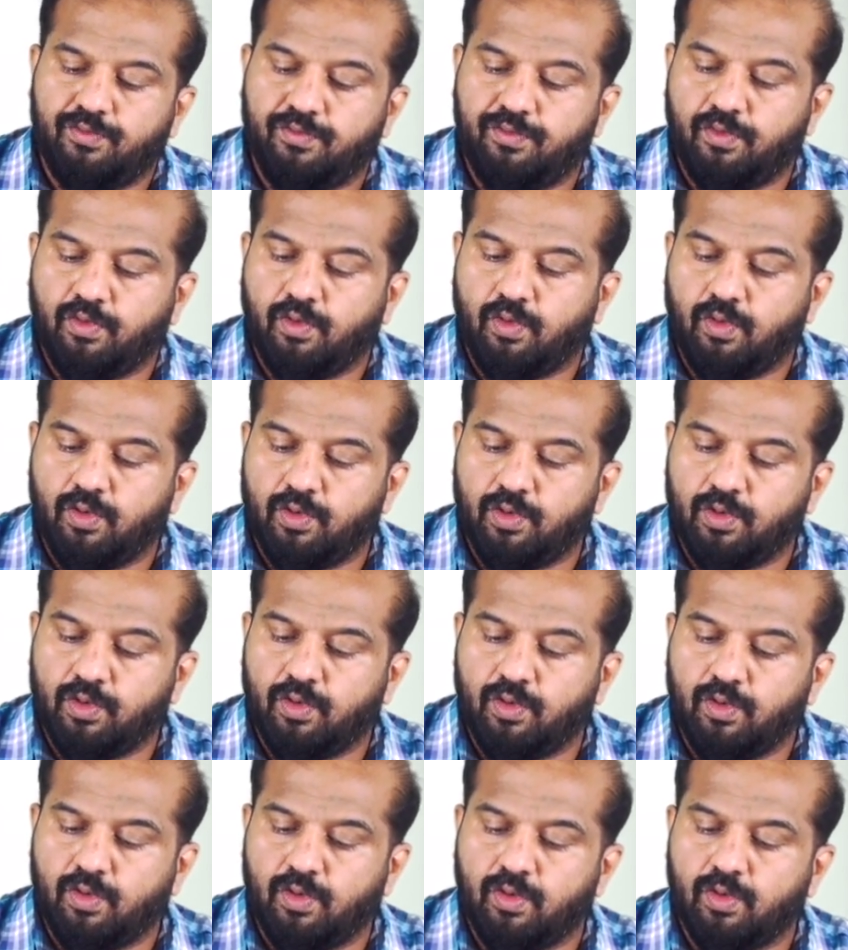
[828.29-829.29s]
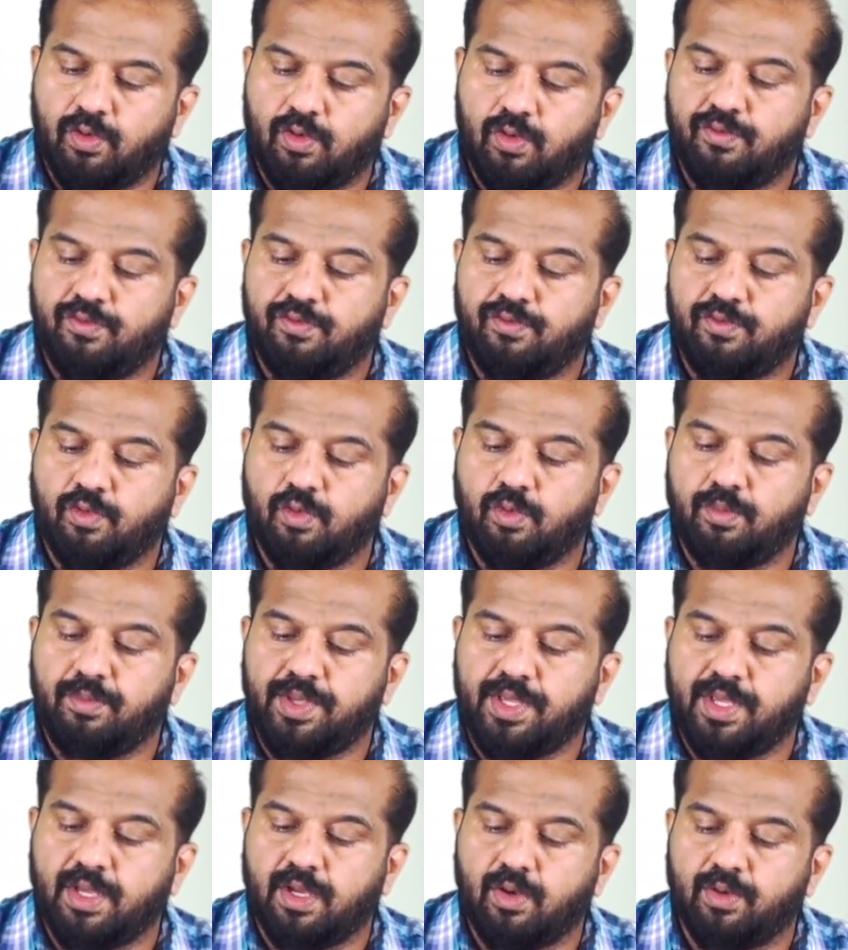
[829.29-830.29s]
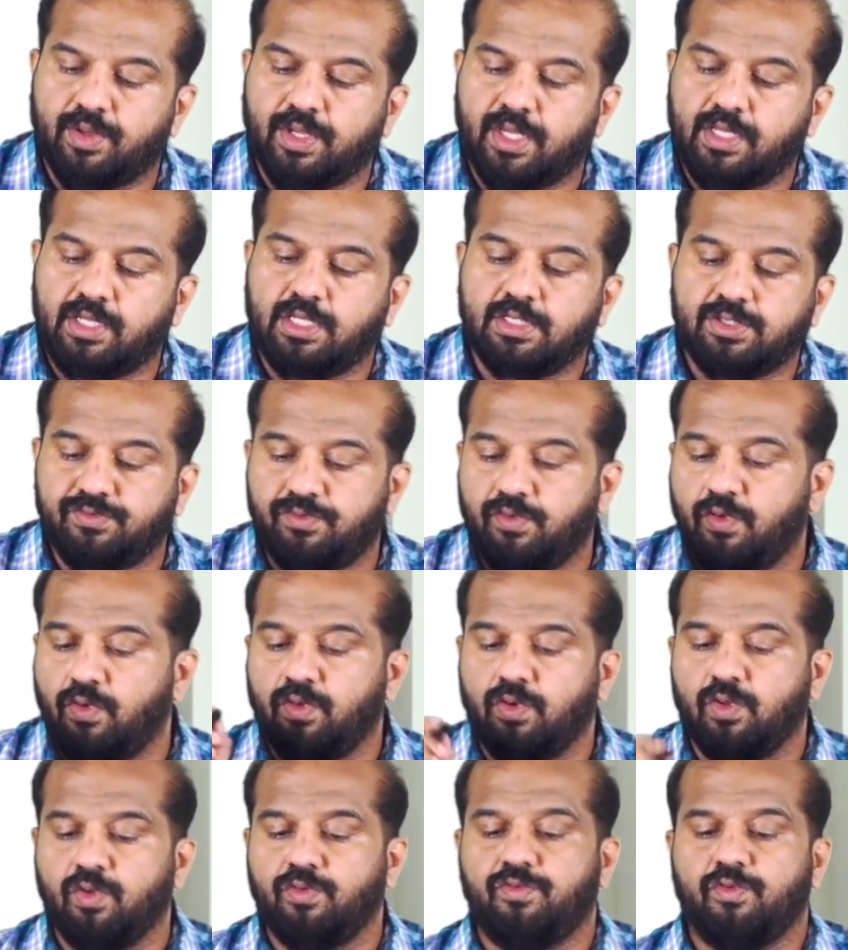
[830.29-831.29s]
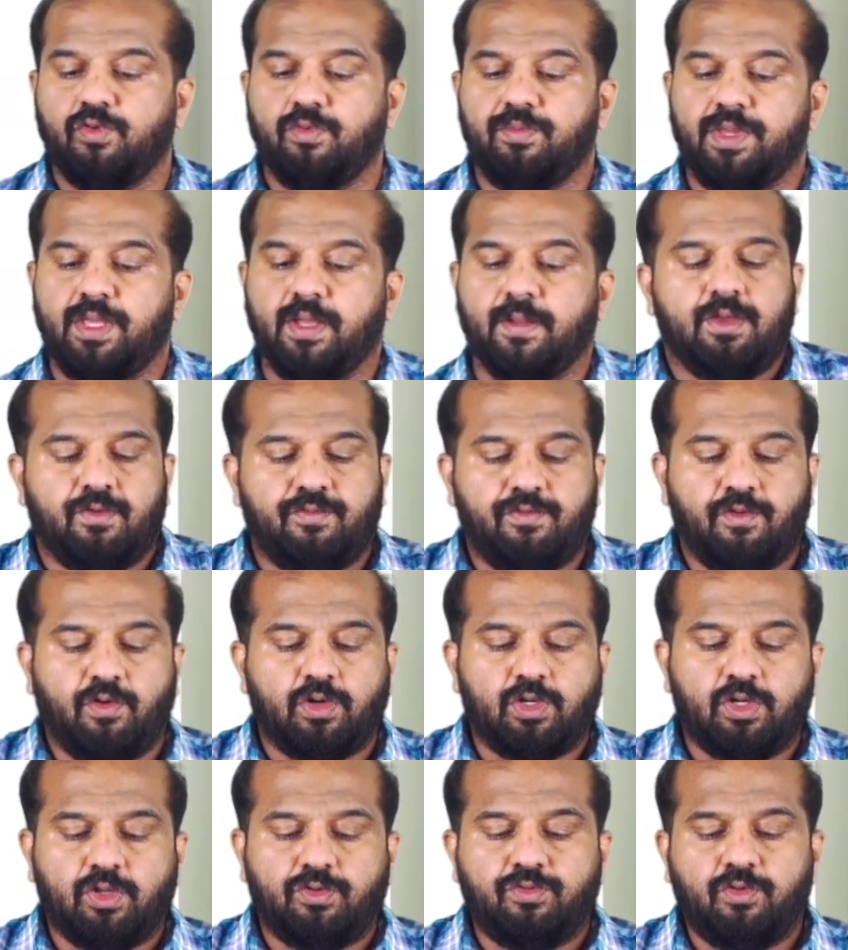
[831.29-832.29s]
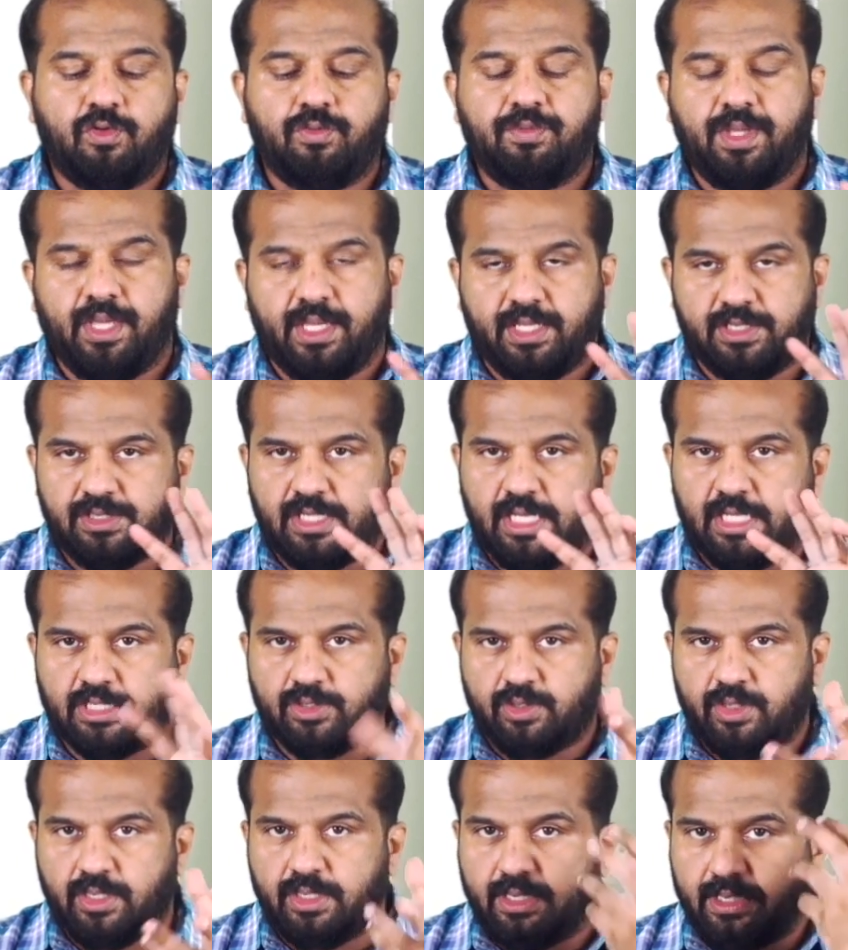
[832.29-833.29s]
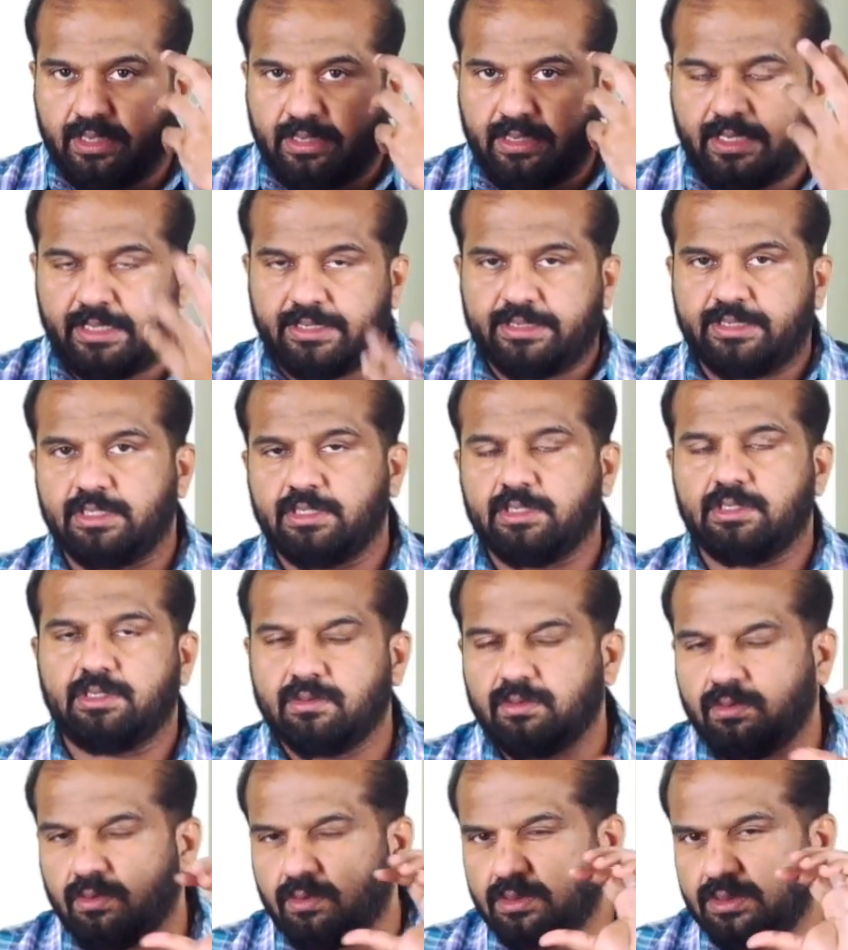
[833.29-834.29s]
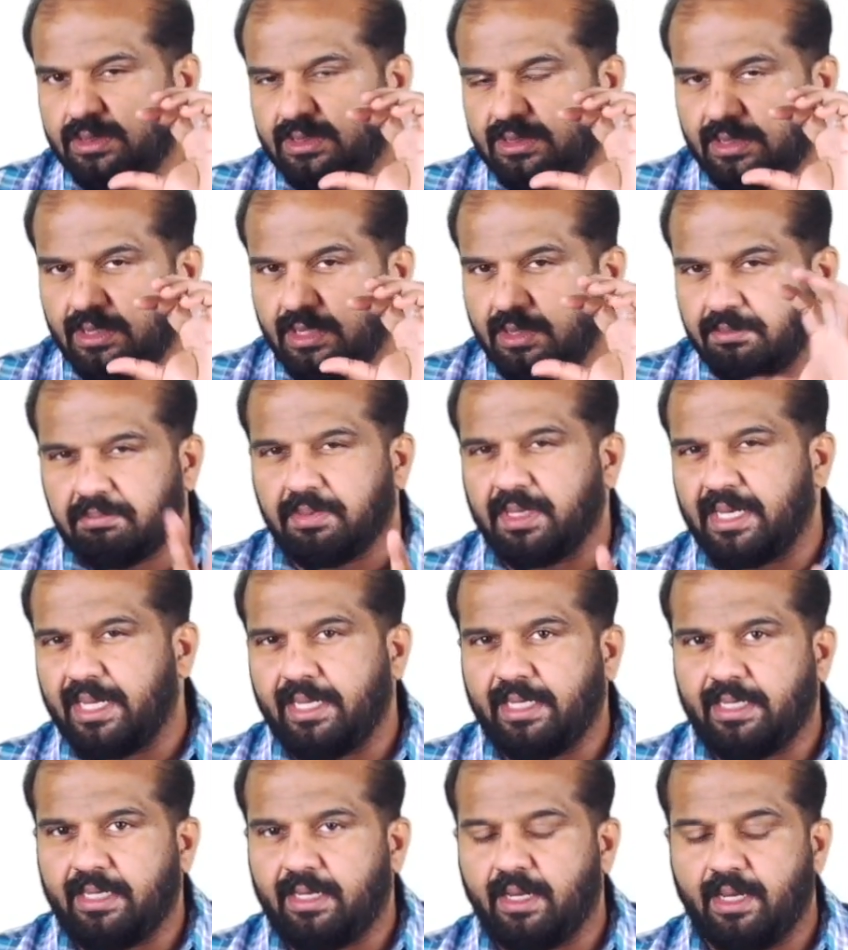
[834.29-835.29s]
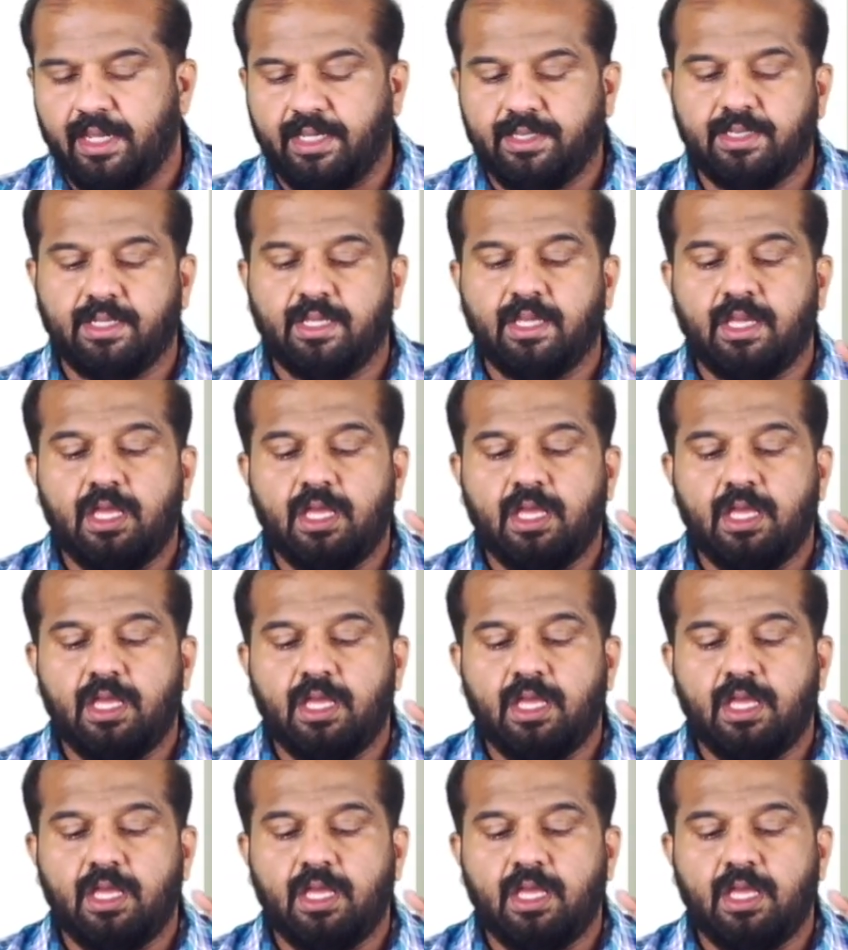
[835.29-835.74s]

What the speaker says: phonophobia. Okay, it is phonophobia. Photophobia is actually irritation on seeing bright light.